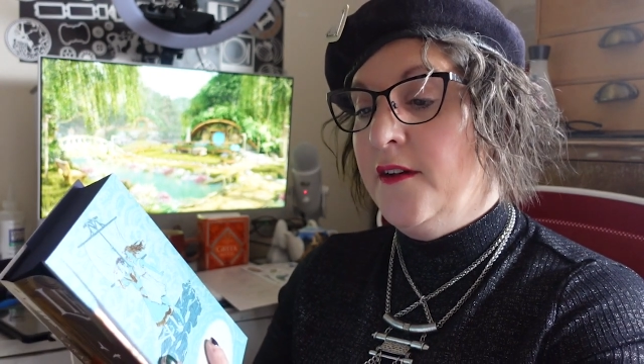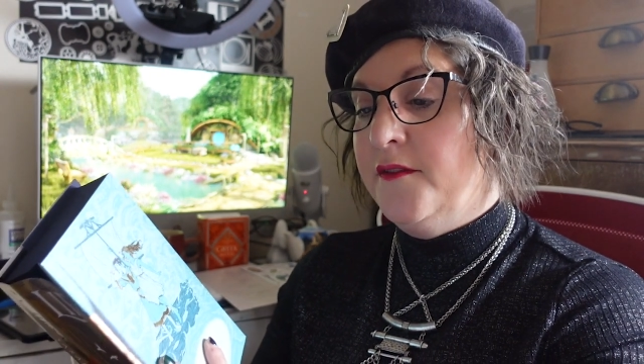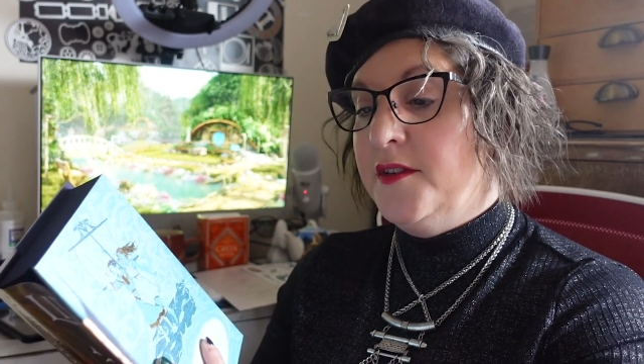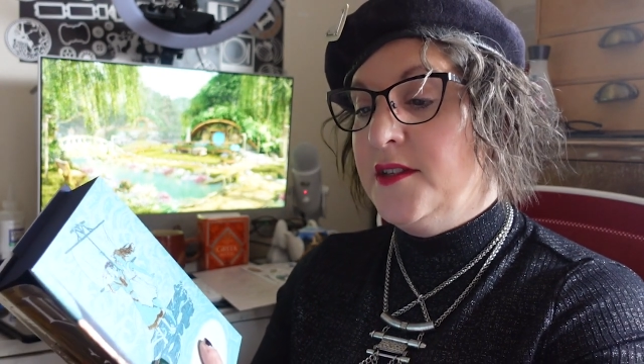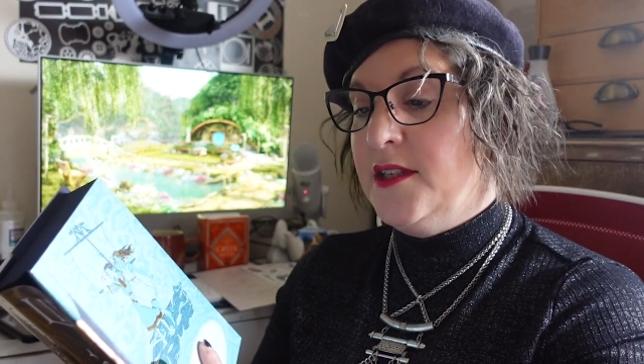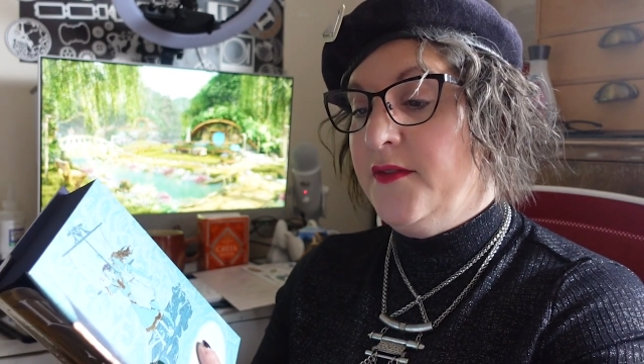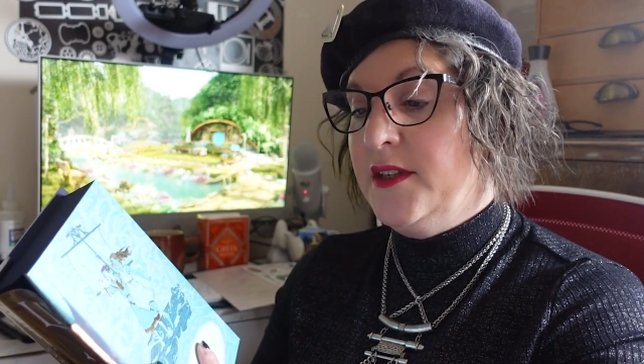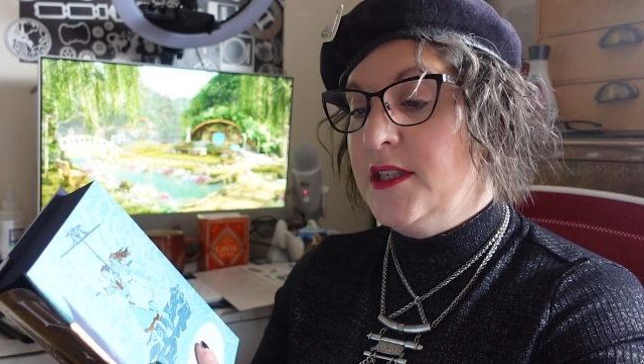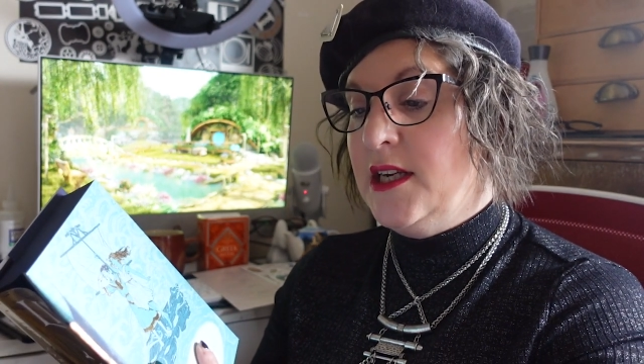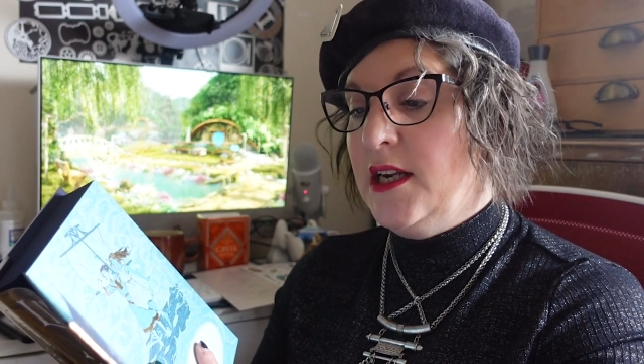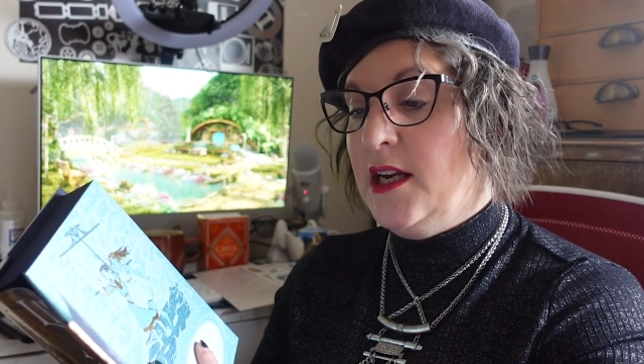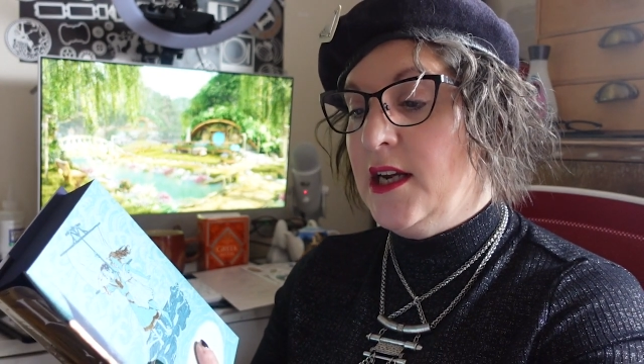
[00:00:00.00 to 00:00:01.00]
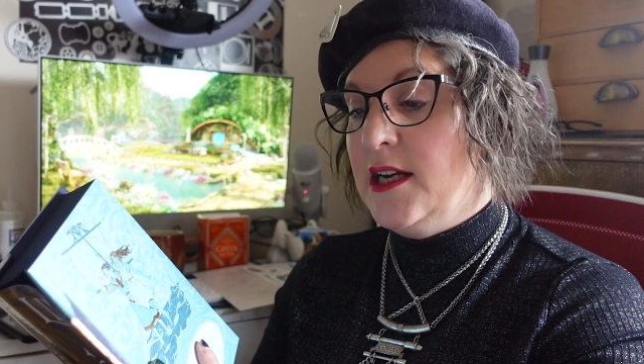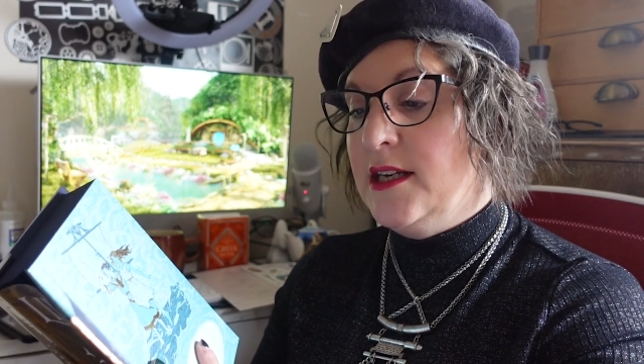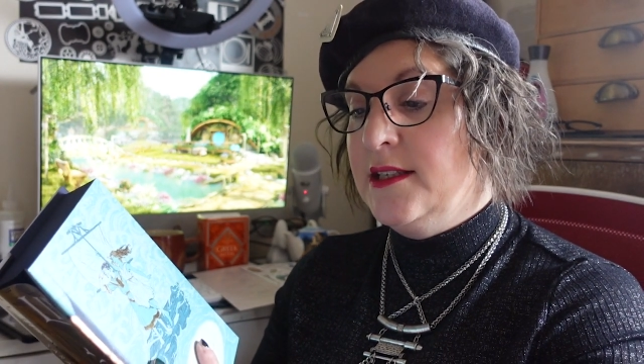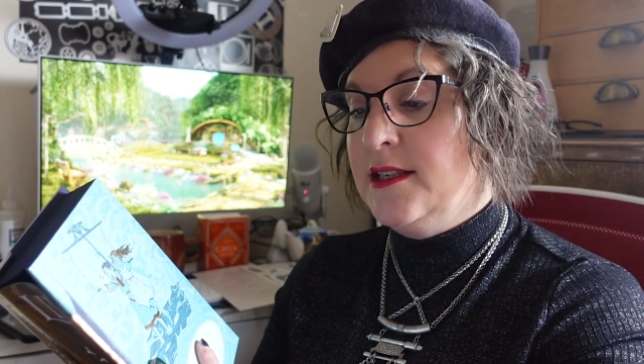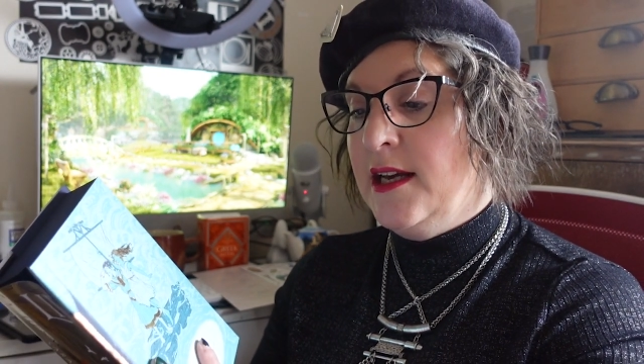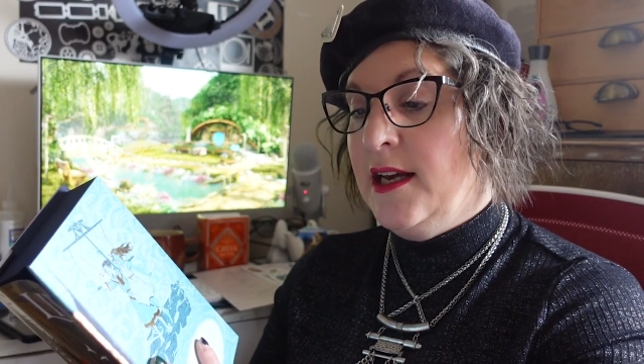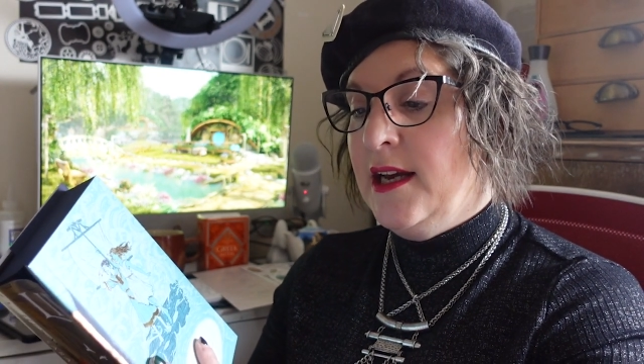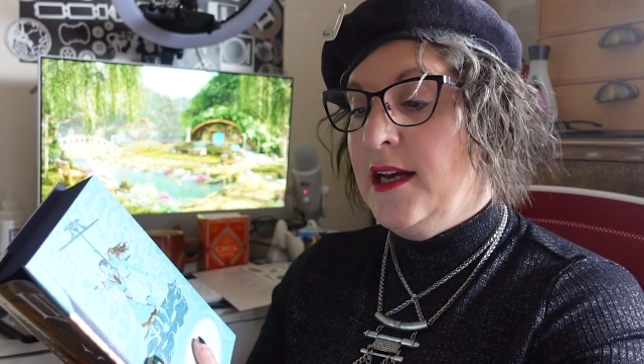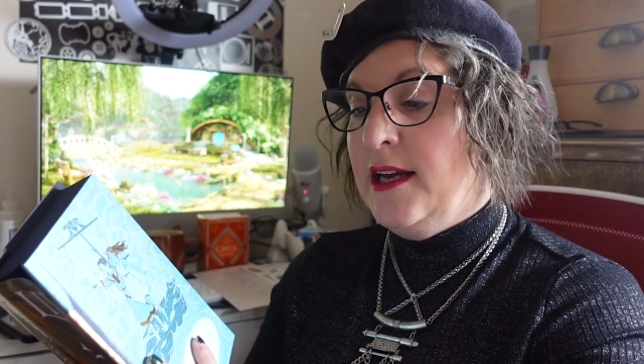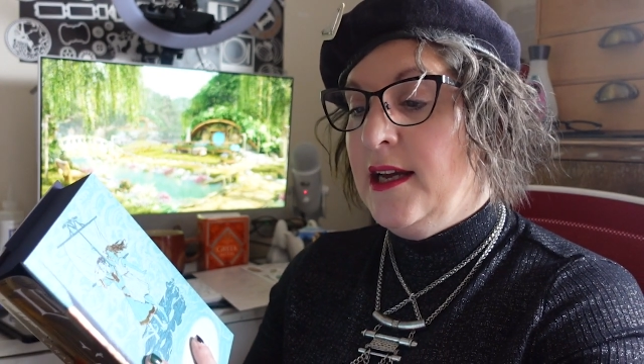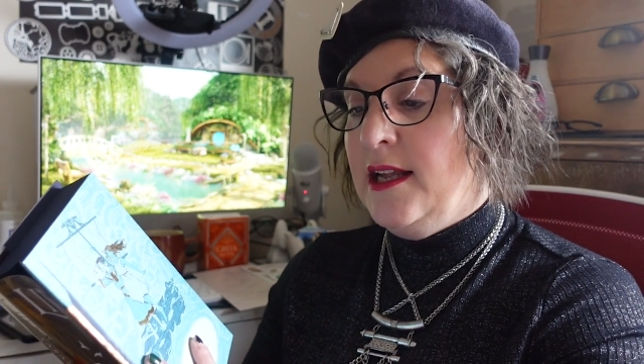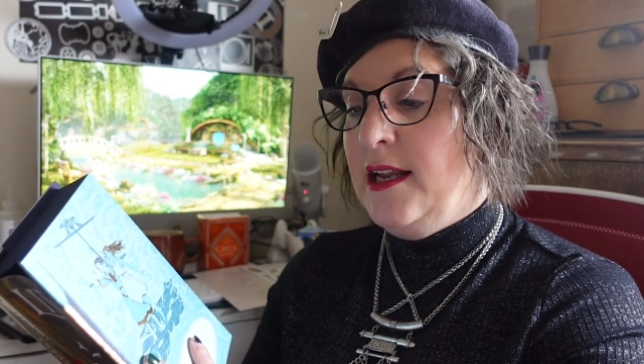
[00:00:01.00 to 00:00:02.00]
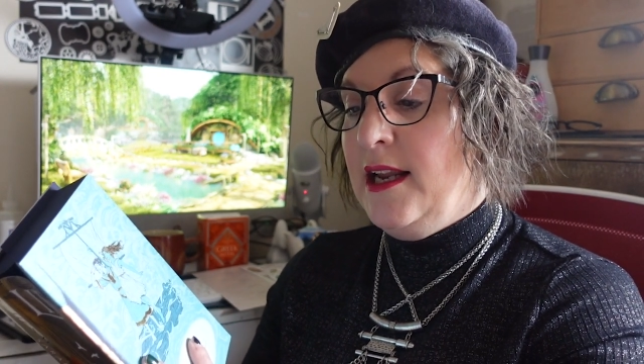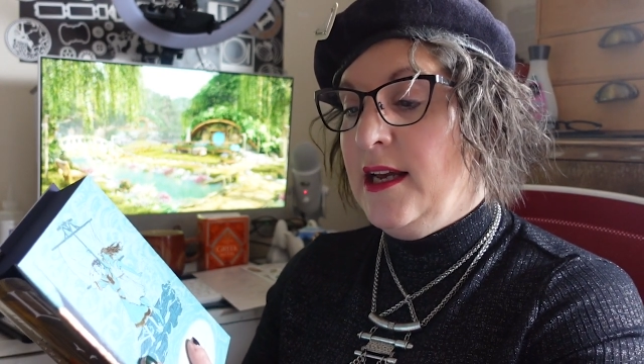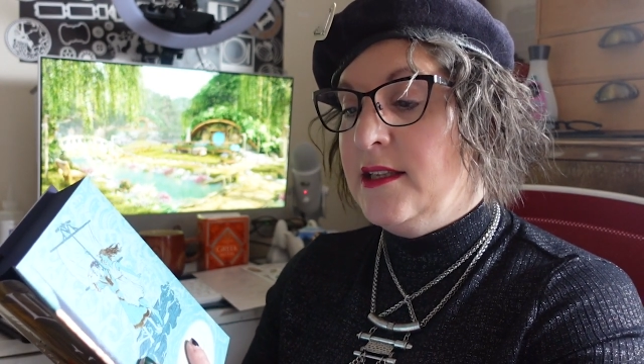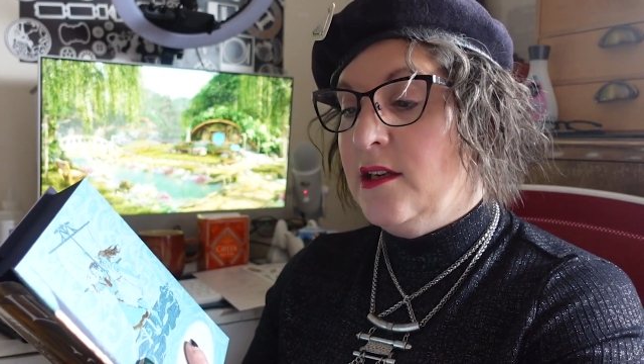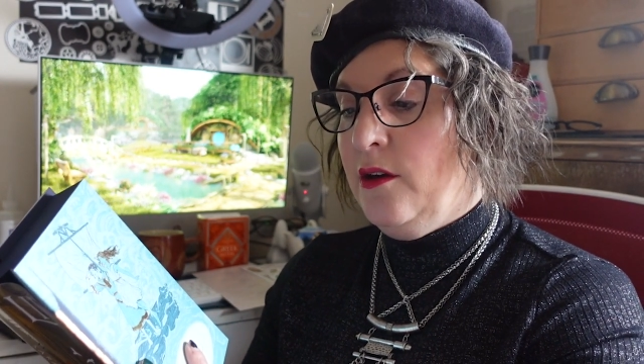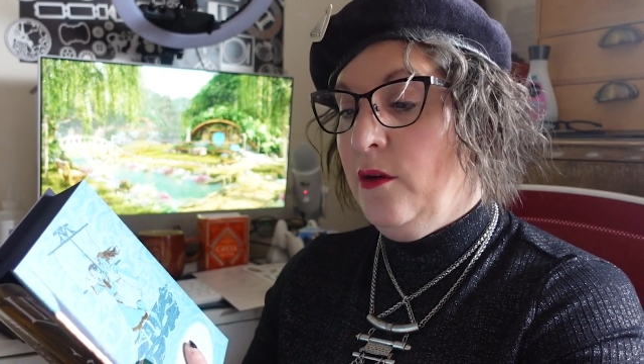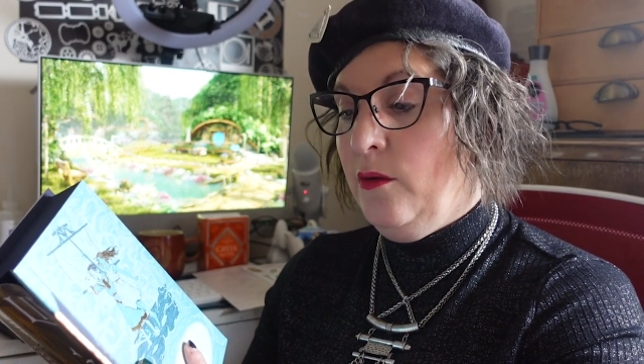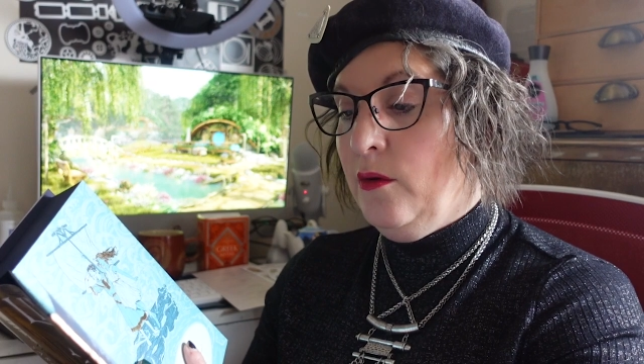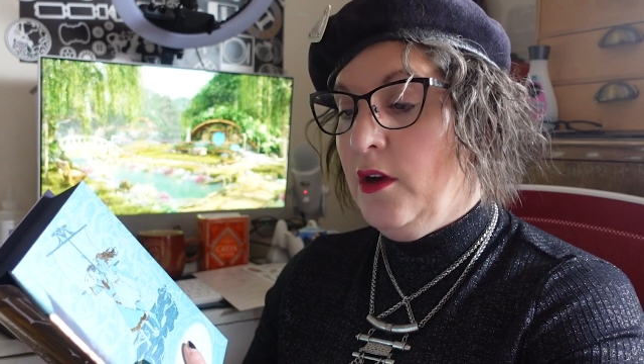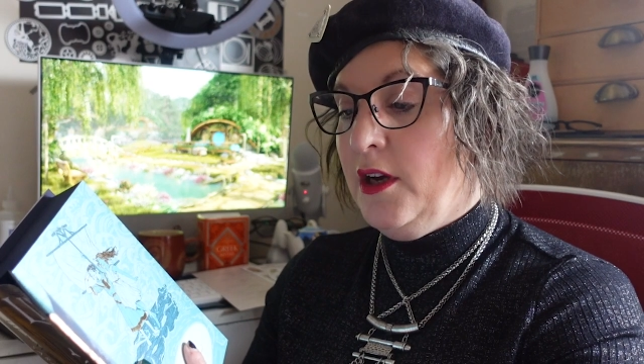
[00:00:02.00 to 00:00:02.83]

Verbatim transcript: For 17 years, Leto